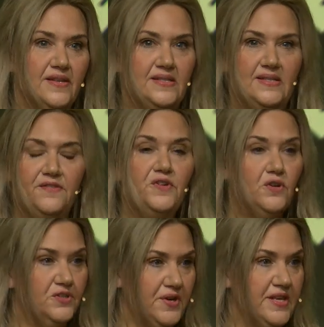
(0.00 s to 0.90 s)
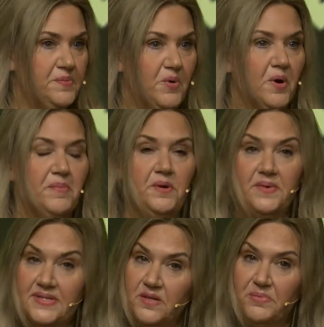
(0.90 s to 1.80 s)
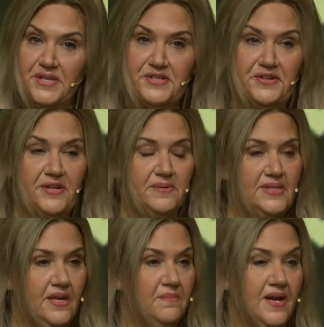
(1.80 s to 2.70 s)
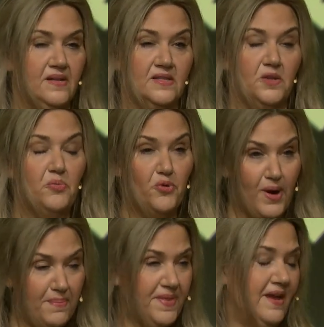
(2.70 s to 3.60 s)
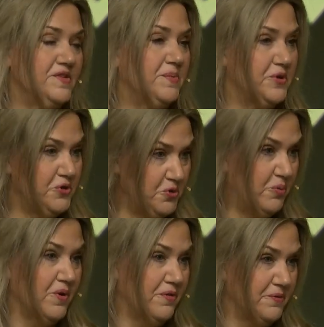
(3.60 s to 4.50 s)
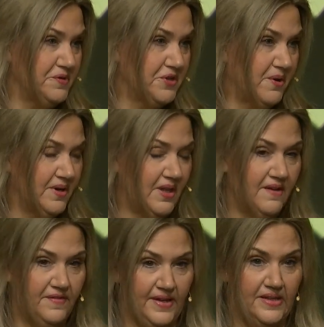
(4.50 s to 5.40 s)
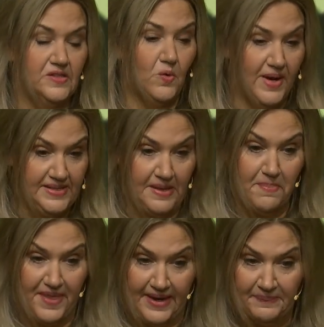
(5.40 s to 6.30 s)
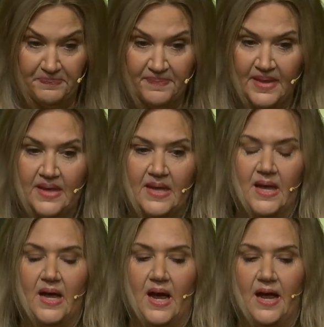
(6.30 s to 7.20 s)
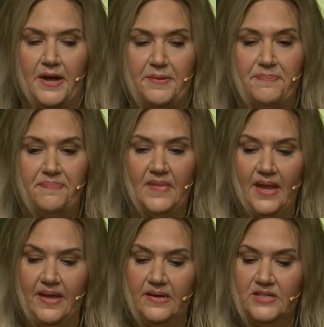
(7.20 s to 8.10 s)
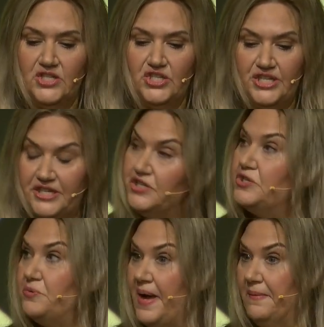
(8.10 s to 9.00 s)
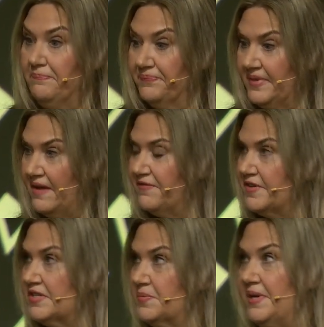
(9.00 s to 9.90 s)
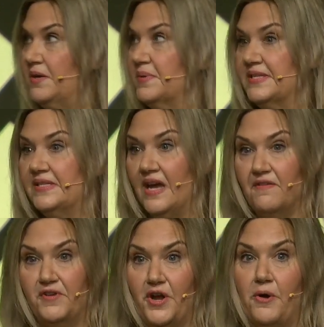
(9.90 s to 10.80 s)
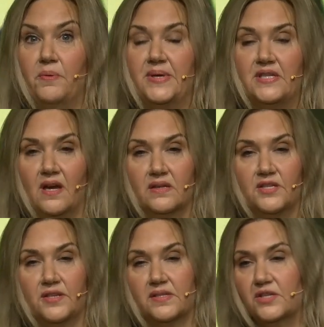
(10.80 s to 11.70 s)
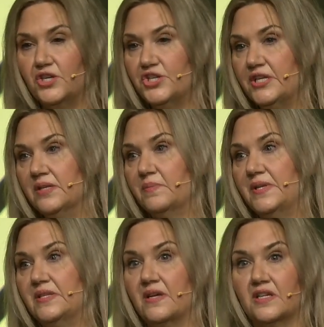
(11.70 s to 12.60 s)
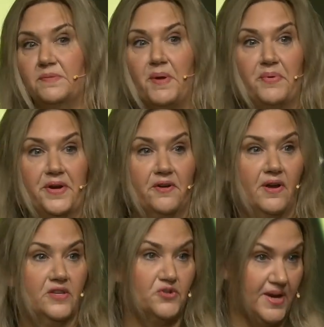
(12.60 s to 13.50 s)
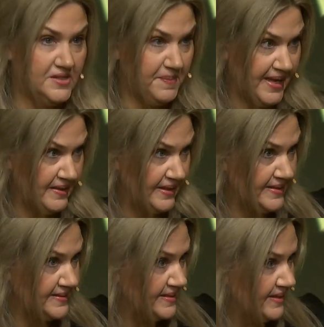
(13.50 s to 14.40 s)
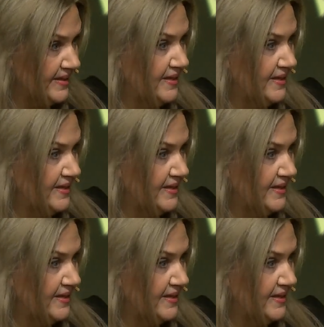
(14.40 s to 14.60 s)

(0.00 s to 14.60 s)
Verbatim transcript: a difficult transport, but it wasn't a blizzard and it was 10 miles. And the prep they have to put a newborn through to go on a lifelink is quite something. Um, and she didn't do well. That first week was a tough go. We talked to the surgeon, we talked about putting her on the transplant list.